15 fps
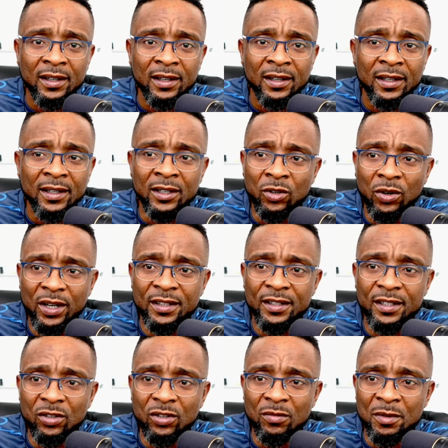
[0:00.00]
You know, easy
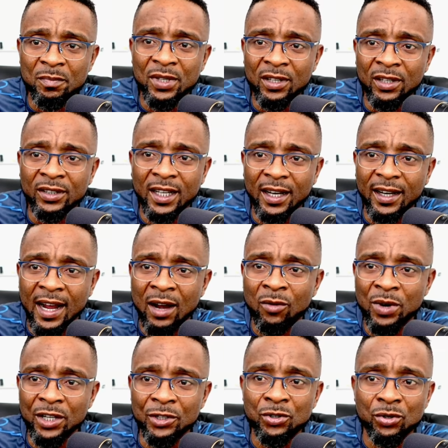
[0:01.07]
to be billionaire that
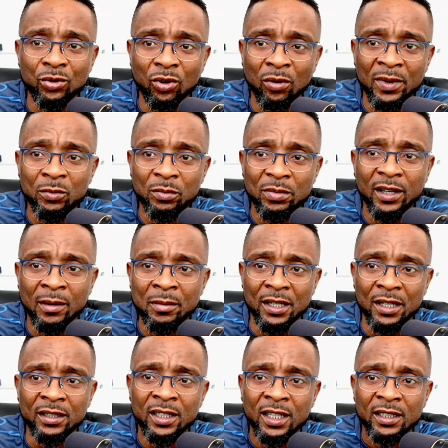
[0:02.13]
way too.
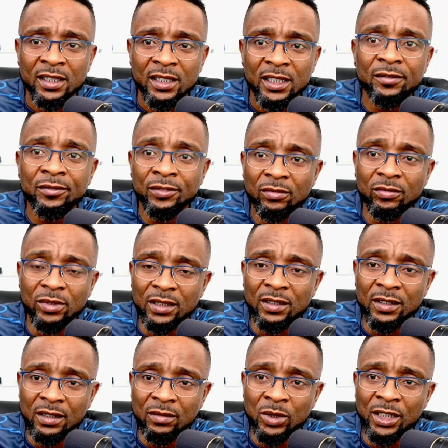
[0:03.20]
Even with
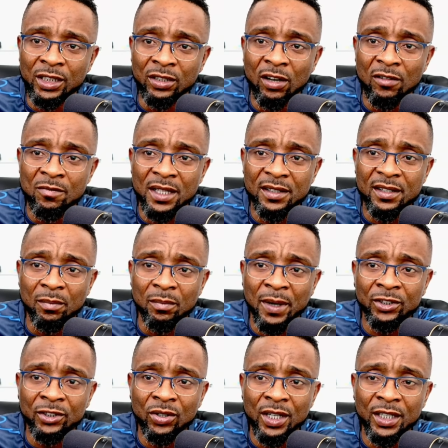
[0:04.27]
the government
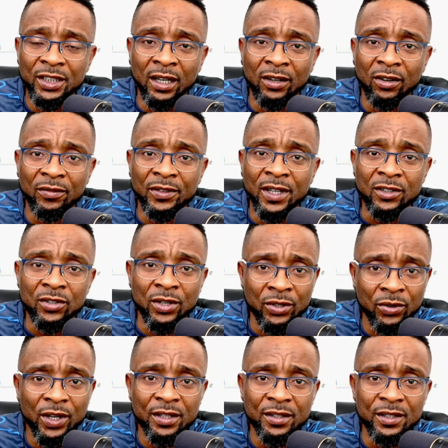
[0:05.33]
patronage and all of that, you know,
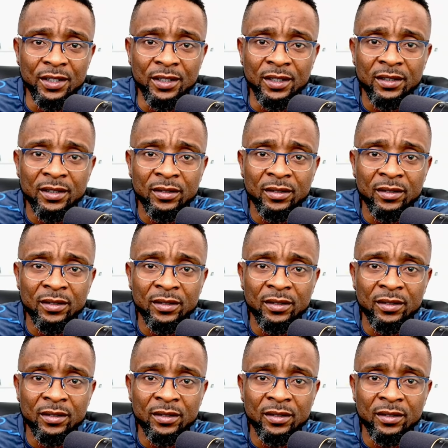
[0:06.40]
easy.